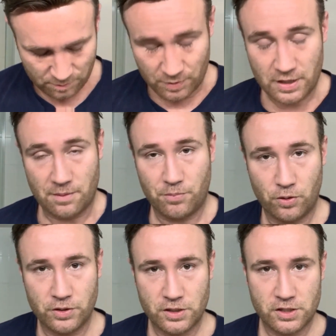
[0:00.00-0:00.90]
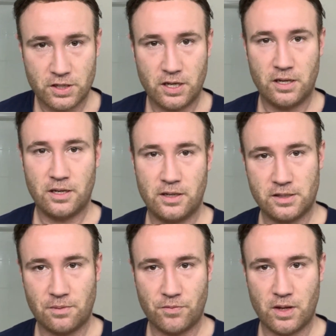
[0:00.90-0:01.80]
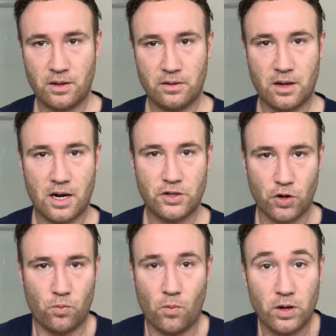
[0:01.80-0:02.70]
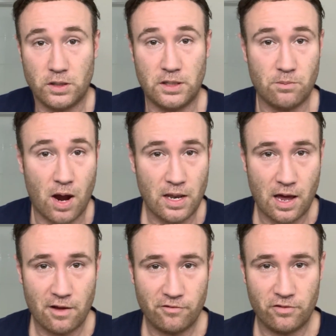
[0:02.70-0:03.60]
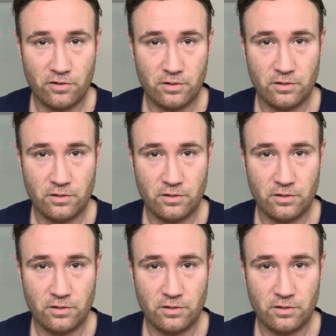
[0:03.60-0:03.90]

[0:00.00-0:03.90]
But yeah, baldness is something that I don't want in my life,